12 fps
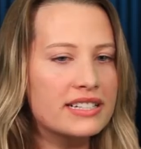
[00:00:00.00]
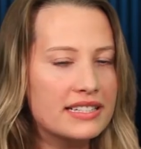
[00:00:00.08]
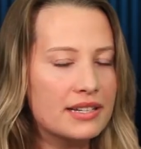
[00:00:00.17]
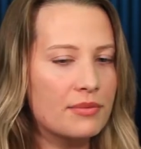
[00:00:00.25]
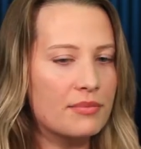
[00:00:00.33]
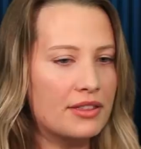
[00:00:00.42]

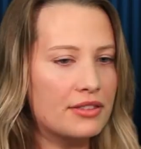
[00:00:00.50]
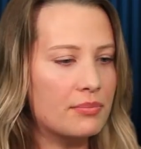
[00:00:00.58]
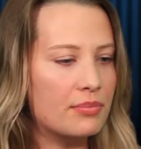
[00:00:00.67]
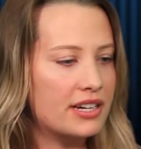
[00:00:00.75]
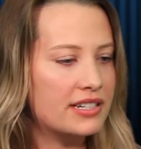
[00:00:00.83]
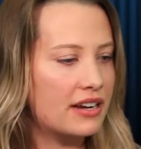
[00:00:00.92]
something about the
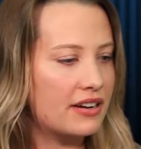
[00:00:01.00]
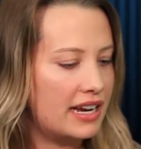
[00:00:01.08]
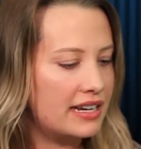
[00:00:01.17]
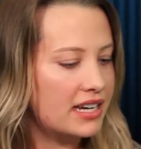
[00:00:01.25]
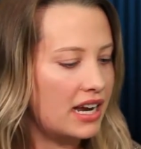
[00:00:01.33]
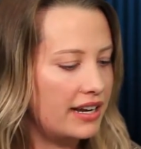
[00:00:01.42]
breakdown
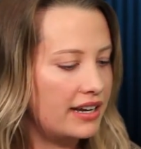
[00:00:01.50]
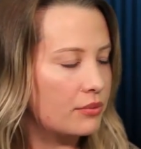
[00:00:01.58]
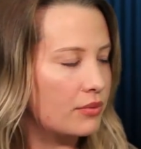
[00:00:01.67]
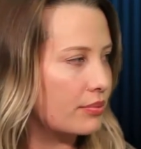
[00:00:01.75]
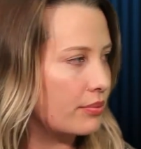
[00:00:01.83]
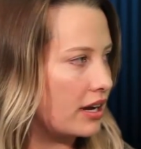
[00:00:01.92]
and tied in
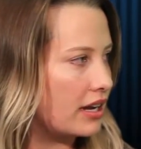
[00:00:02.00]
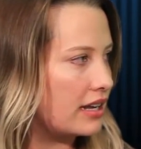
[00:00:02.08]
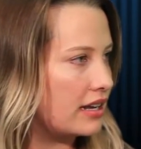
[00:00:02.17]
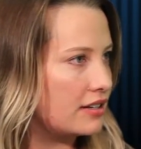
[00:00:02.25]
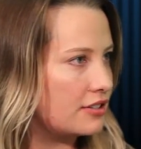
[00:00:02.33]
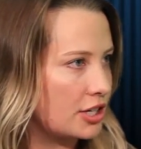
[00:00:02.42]
with
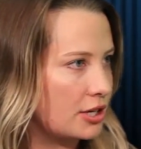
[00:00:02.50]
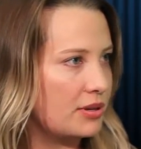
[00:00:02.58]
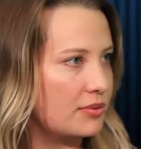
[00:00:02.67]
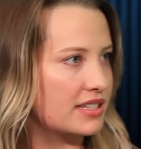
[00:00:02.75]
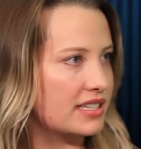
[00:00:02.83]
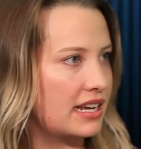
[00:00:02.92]
what Jeremy
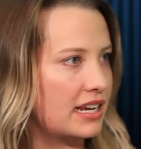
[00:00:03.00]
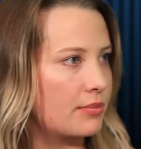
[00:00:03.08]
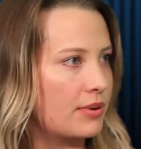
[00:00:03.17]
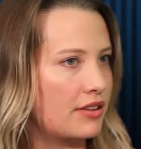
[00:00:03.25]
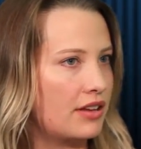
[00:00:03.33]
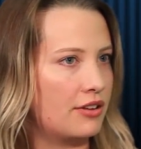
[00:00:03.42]
was saying
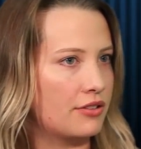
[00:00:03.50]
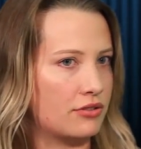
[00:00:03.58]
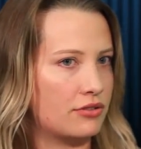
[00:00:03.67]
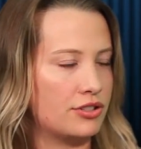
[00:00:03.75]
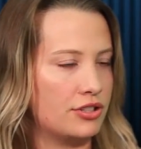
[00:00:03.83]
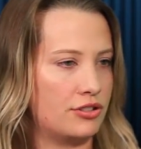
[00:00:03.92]
about how the
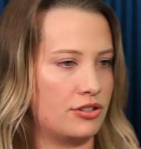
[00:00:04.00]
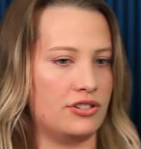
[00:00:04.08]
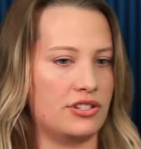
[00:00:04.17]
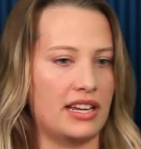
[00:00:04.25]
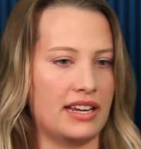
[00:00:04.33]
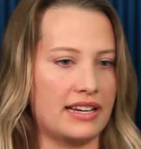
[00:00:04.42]
Christian
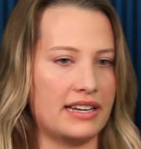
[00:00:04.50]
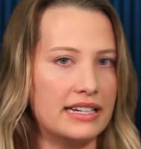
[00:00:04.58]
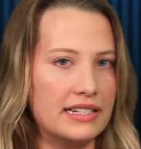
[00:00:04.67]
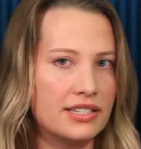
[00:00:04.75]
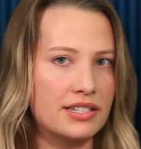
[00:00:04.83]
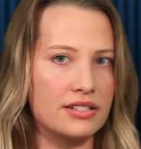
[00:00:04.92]
church
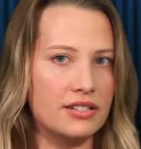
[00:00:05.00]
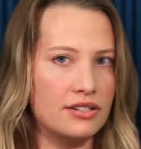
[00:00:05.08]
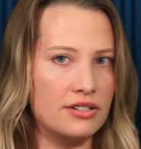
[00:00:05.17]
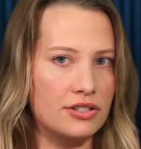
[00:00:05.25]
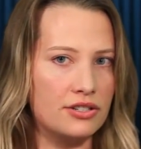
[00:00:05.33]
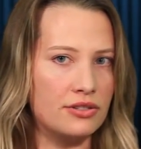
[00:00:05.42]
needs
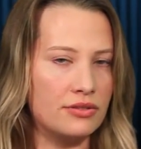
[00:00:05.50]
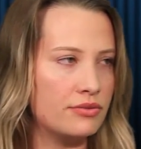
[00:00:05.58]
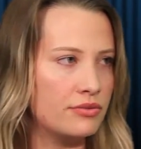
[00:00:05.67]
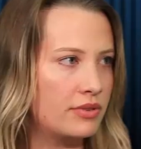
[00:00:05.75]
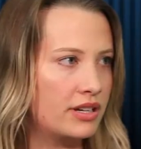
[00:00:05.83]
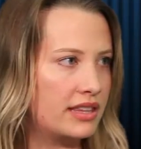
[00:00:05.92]
to do
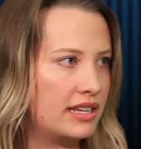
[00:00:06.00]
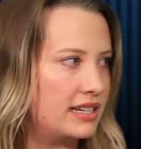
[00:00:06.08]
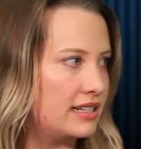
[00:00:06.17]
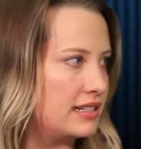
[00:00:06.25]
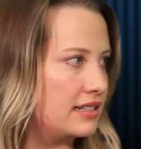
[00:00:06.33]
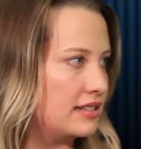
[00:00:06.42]
what
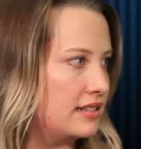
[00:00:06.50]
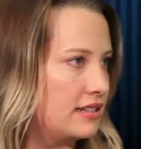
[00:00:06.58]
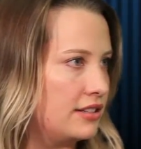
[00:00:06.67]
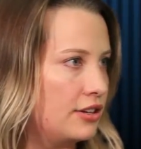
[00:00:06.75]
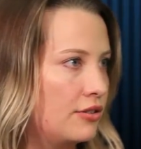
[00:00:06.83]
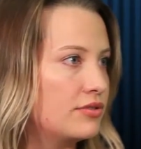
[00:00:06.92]
they
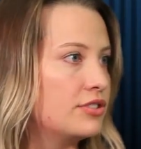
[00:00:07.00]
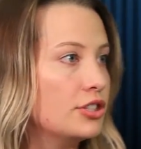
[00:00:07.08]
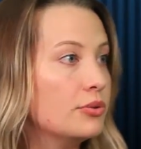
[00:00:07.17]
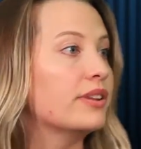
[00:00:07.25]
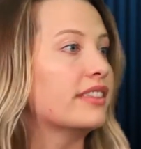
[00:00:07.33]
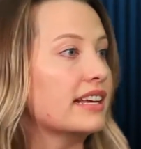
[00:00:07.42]
do
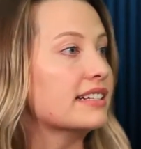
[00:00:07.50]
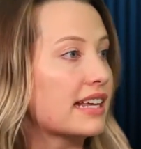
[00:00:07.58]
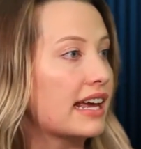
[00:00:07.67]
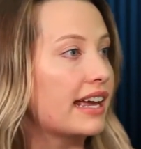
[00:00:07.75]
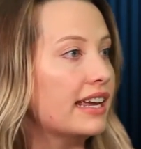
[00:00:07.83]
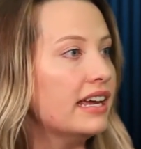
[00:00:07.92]
what they
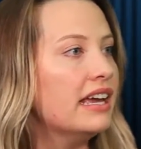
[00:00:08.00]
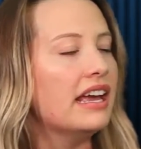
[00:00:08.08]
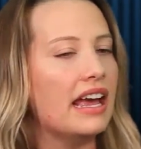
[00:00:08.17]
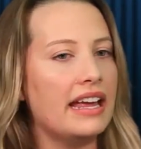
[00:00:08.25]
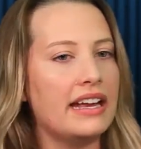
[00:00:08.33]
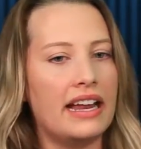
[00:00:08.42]
say.
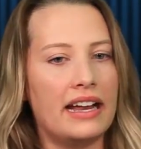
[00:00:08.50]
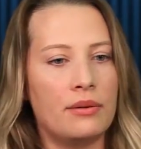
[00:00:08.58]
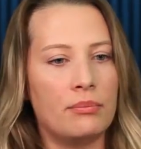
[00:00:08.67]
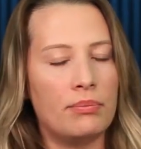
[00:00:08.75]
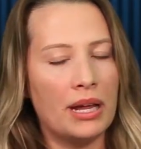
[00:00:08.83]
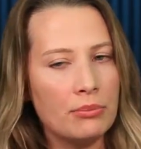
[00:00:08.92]

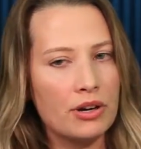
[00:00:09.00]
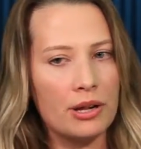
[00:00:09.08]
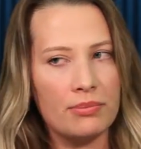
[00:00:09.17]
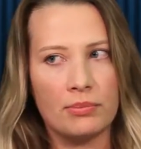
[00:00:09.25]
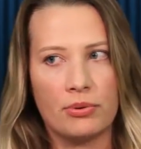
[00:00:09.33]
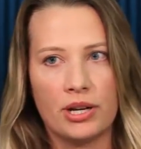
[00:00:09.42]
And Ben brought
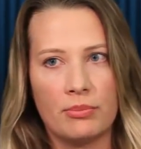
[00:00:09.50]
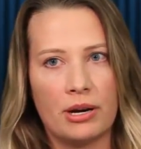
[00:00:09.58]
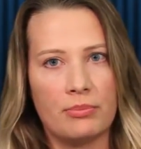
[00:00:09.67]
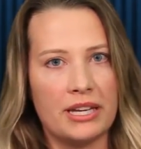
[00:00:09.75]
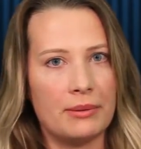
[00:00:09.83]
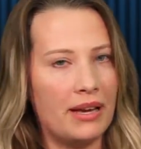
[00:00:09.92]
up the point
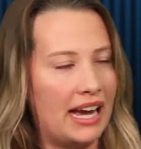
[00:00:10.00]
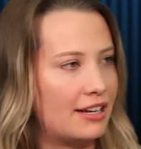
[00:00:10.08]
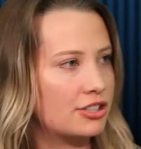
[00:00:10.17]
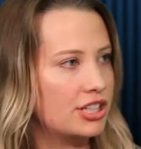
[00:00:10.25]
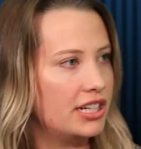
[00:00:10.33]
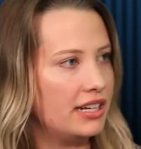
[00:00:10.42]
about being
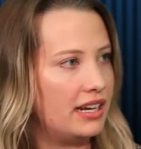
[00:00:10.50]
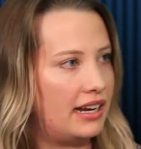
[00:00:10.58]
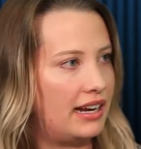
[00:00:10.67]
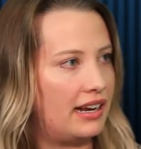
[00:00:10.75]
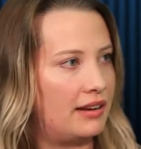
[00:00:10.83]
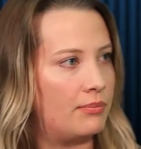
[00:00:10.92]
passionate
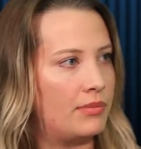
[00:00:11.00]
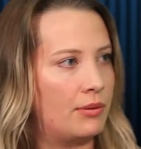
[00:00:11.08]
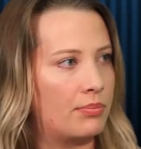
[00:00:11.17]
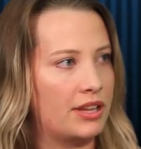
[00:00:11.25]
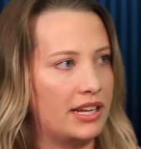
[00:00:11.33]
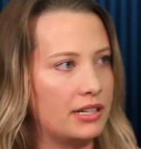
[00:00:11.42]
and
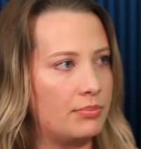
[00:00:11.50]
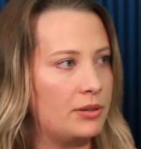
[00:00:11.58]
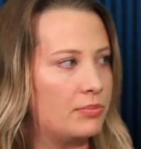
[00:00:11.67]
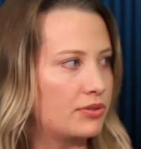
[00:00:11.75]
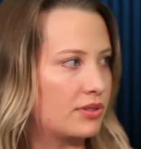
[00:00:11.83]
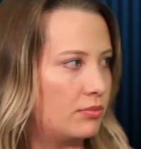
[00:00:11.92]
playing to
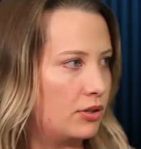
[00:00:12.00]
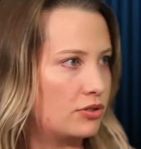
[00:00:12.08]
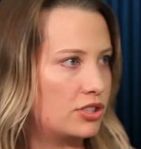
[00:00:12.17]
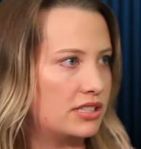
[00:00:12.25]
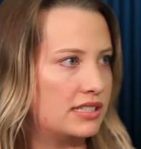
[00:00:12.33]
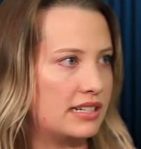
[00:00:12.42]
people's
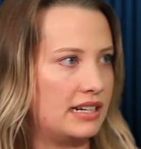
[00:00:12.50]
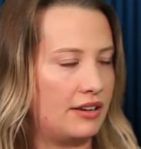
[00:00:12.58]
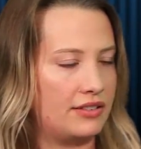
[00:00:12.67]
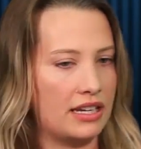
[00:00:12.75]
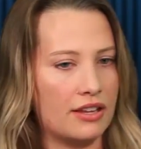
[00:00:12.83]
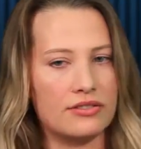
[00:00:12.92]
emotions, and how
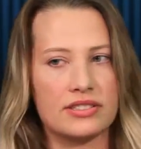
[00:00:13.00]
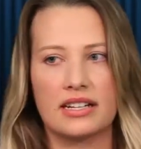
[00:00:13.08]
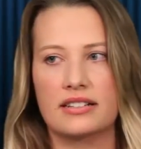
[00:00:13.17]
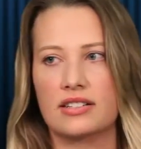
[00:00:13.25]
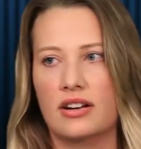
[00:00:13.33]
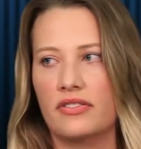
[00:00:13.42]
the other side
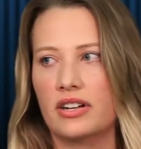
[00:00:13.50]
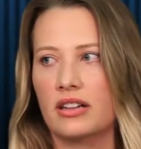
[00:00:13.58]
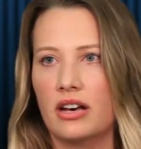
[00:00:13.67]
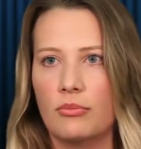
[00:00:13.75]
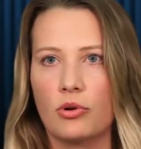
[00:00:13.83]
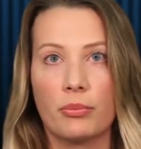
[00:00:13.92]
is often a
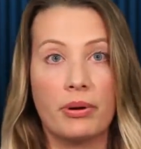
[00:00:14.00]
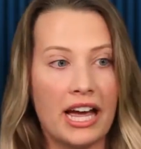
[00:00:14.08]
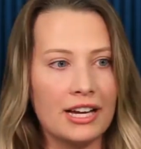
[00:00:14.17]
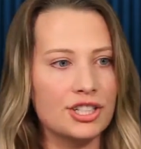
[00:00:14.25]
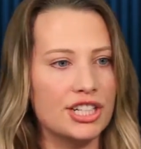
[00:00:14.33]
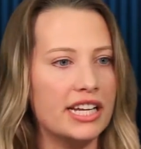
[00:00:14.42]
lot more
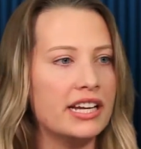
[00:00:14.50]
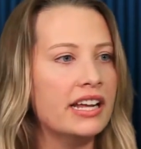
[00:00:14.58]
passionate.